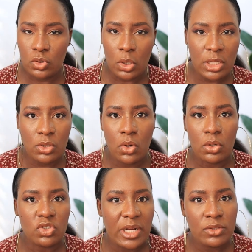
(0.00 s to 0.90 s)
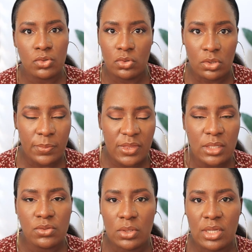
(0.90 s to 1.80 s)
talking or trying to do some
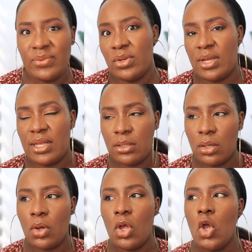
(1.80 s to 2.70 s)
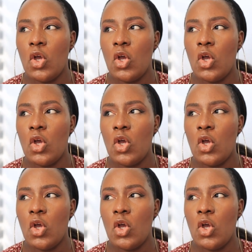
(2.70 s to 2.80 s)
things, okay? That's when you can tell.